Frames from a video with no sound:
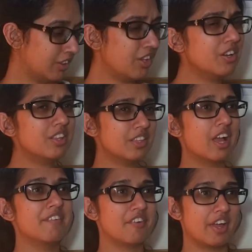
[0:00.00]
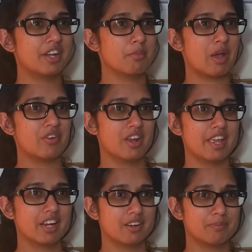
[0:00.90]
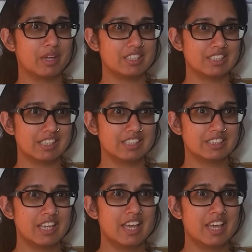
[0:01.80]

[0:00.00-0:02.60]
The only thing I find about night buses